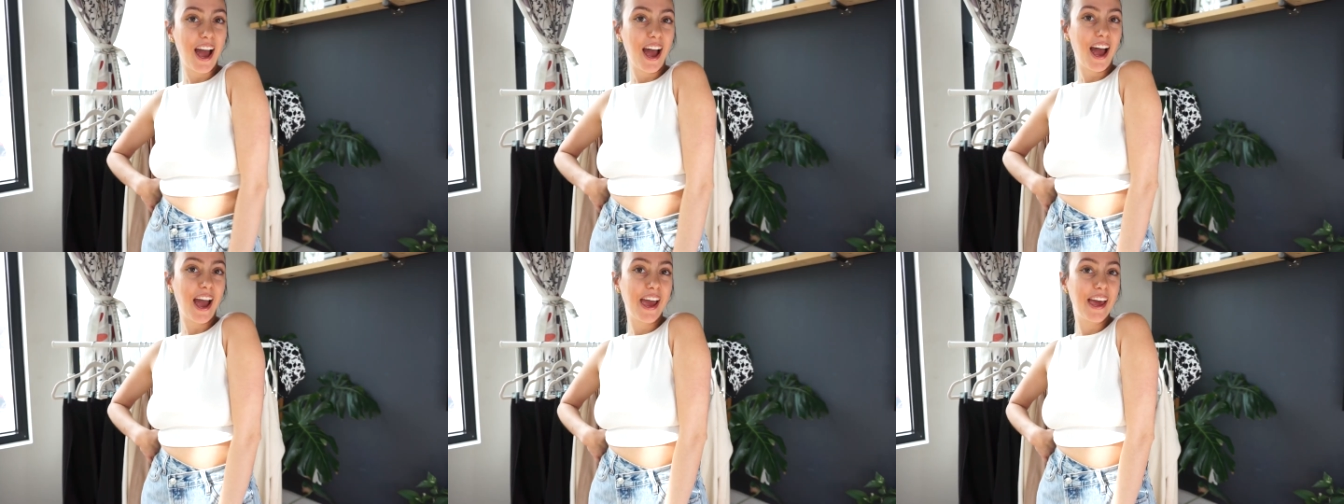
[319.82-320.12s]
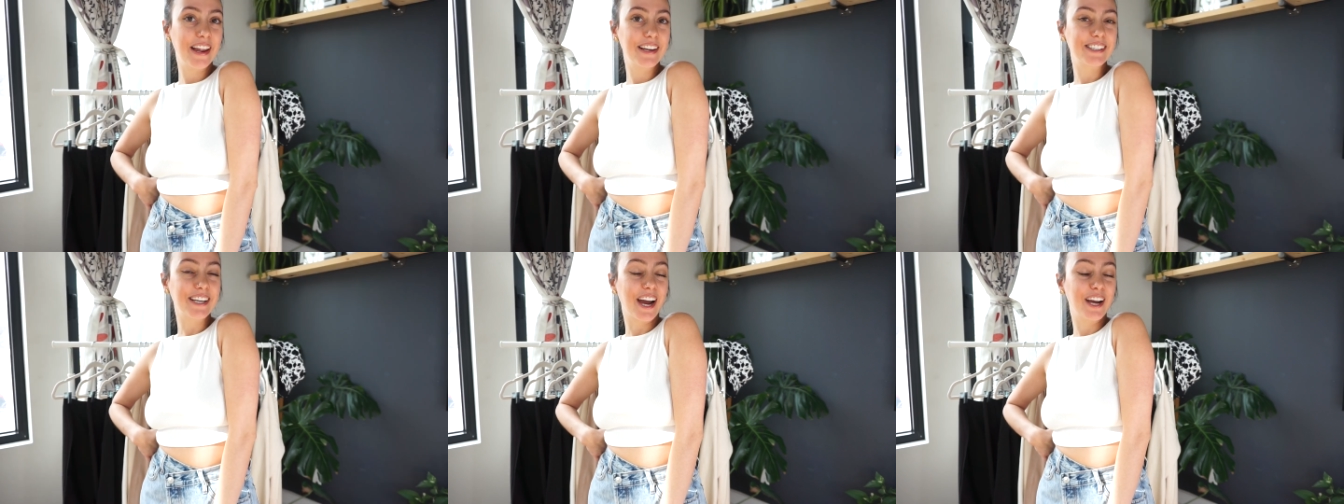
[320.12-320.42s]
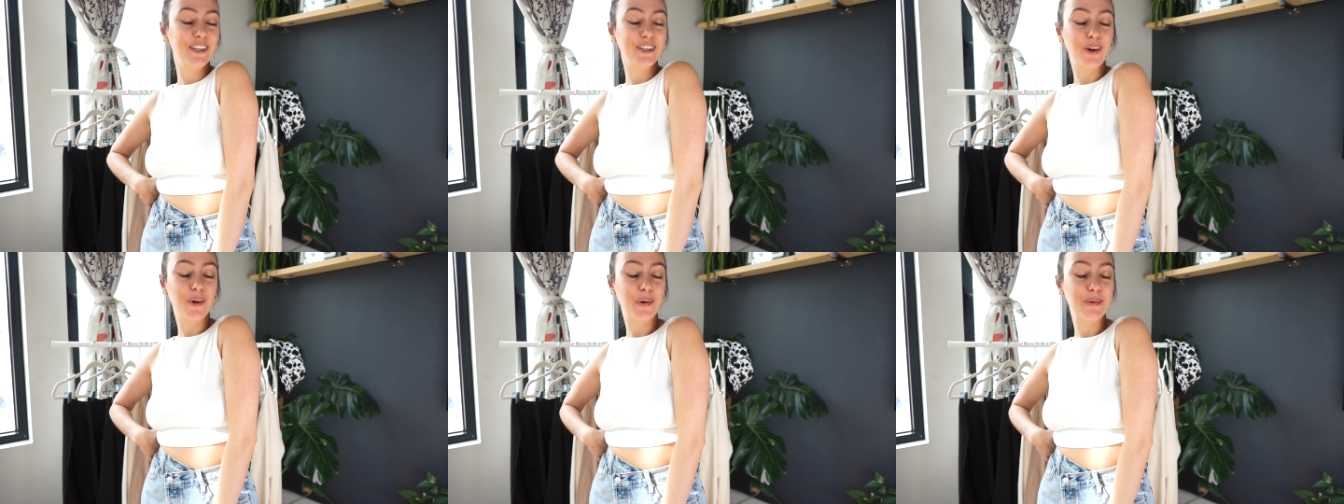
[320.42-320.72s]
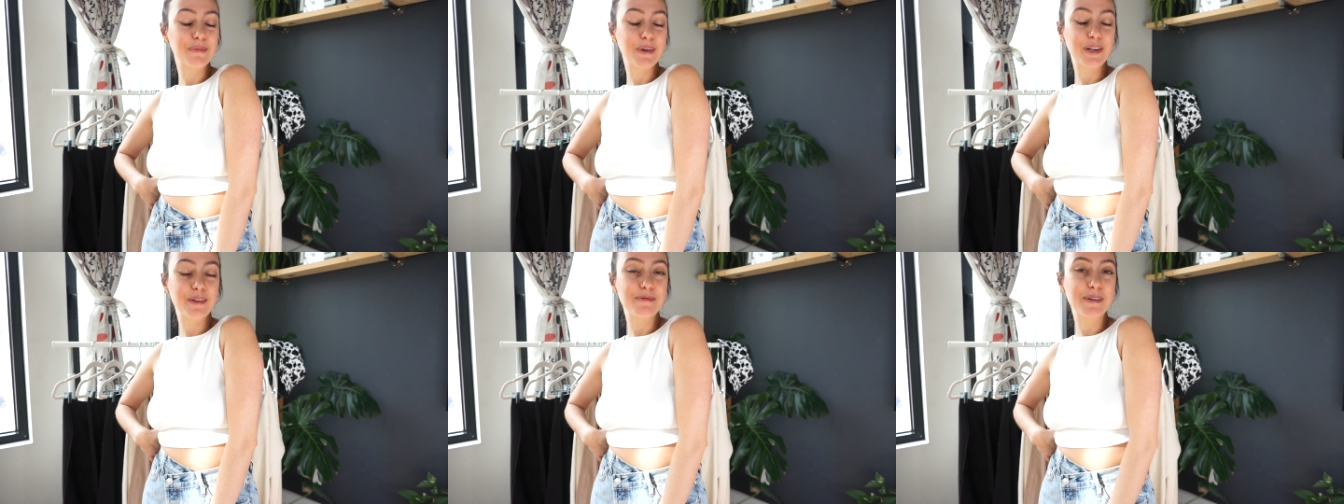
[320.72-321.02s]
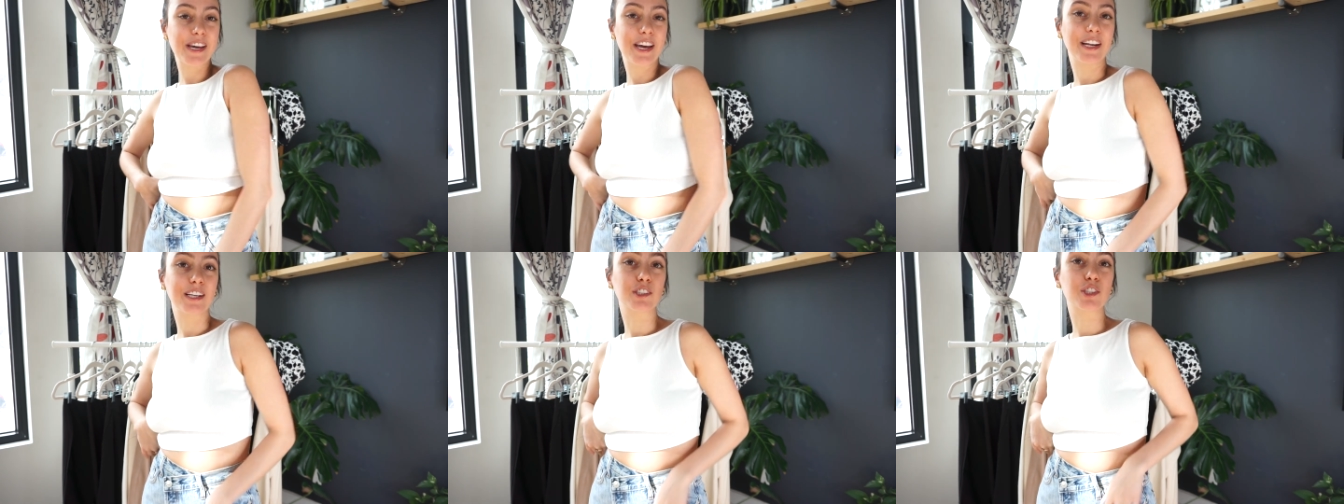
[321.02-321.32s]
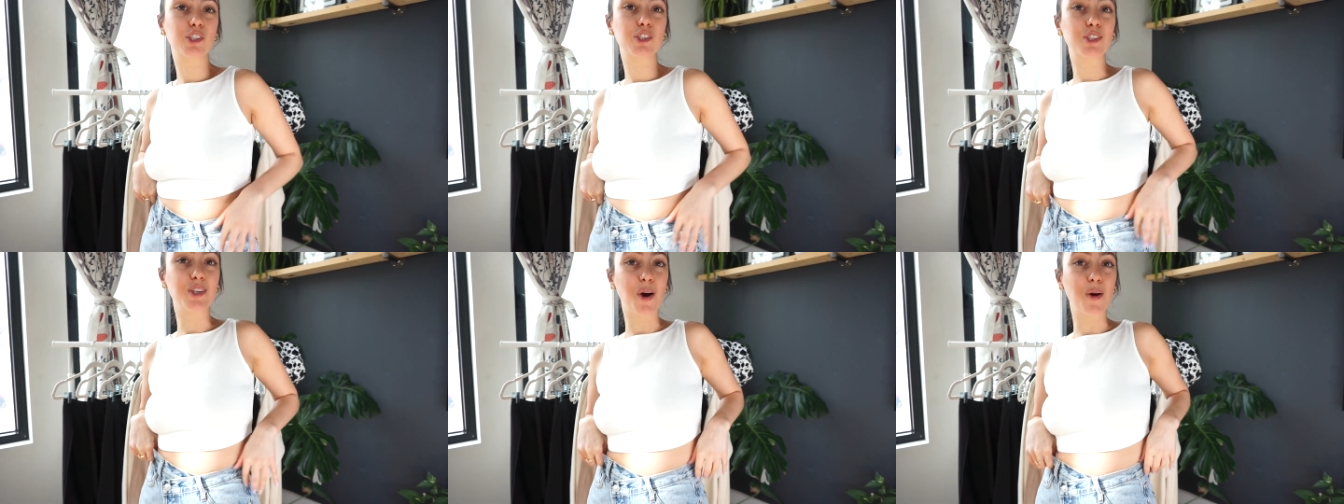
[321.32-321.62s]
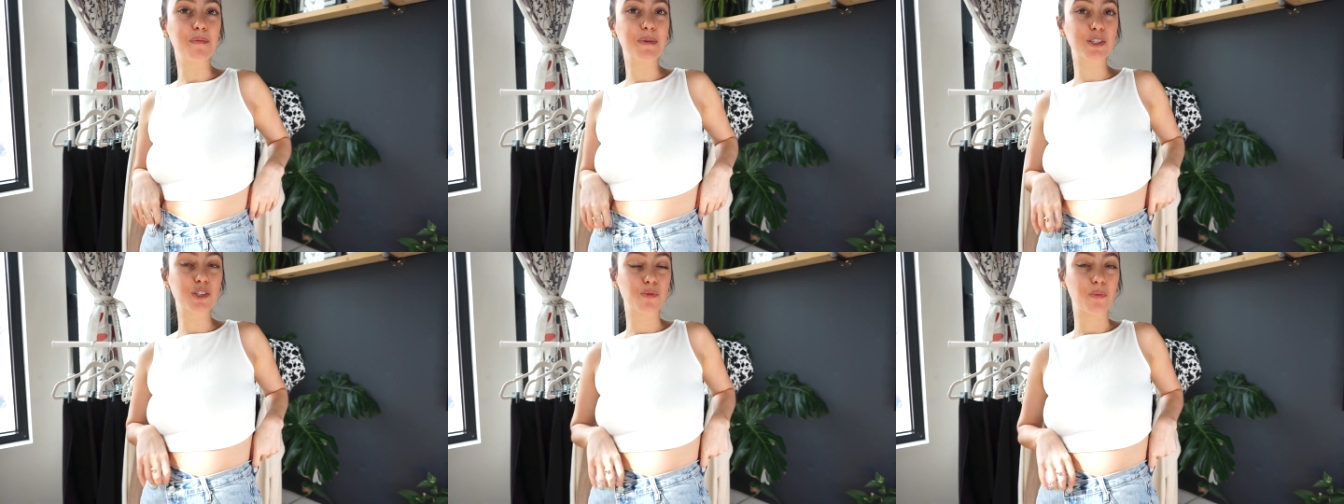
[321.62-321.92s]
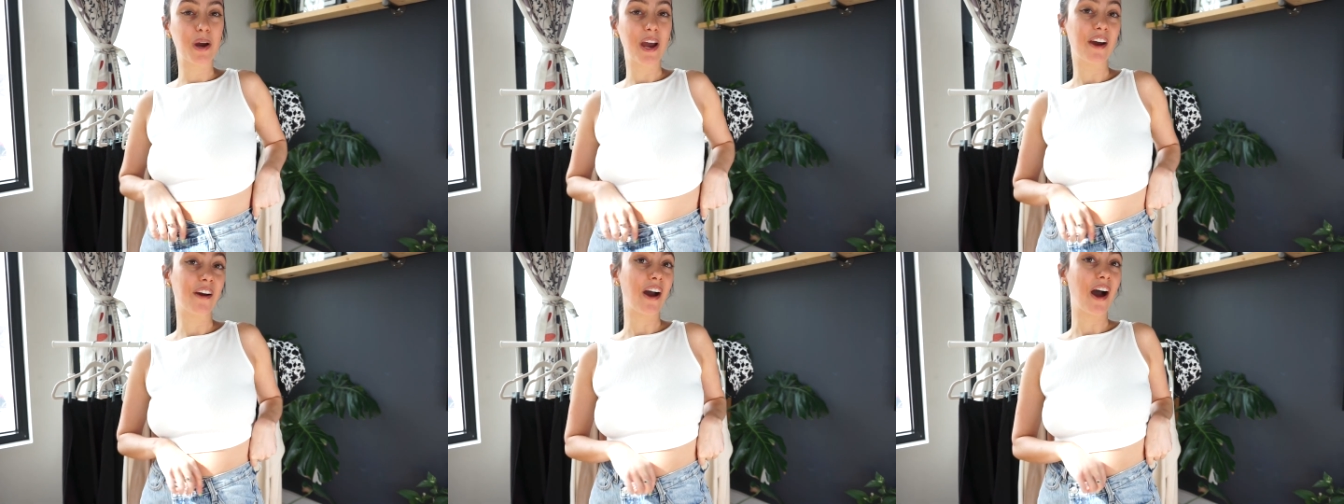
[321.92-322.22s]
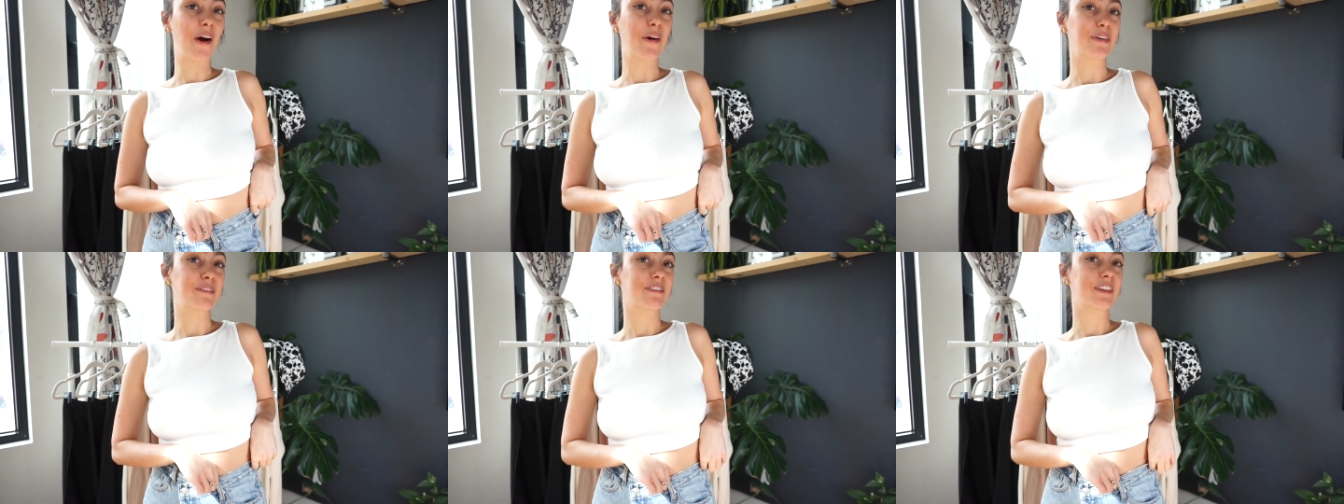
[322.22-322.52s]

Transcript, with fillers: And I know I'm gonna be getting so much wear out of